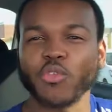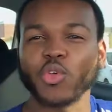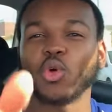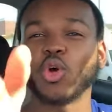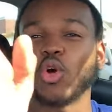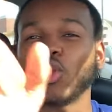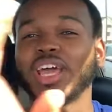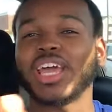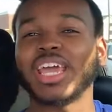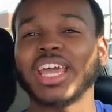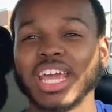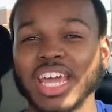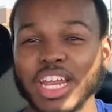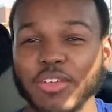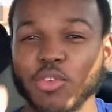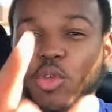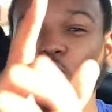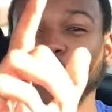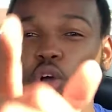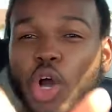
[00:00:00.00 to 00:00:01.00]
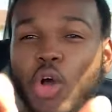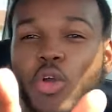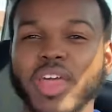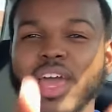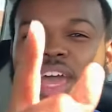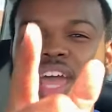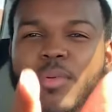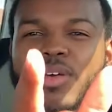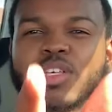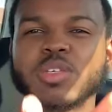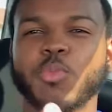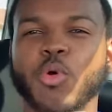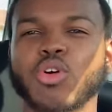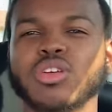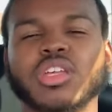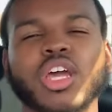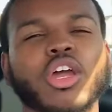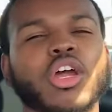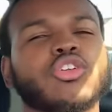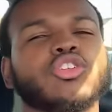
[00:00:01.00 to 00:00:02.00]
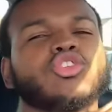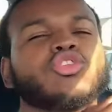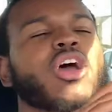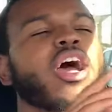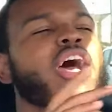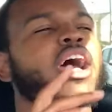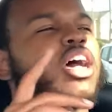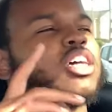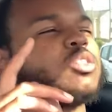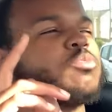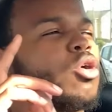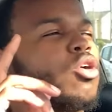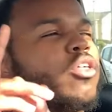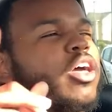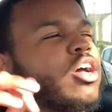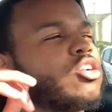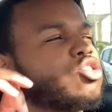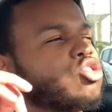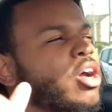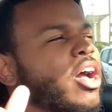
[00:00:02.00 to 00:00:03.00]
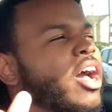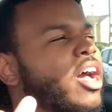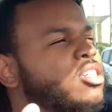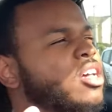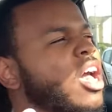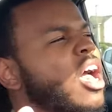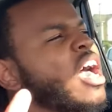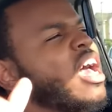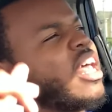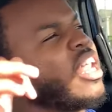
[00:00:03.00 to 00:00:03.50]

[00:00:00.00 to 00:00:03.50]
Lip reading: If you go to that Hibbett Sports, they are trash, bro. They are trash.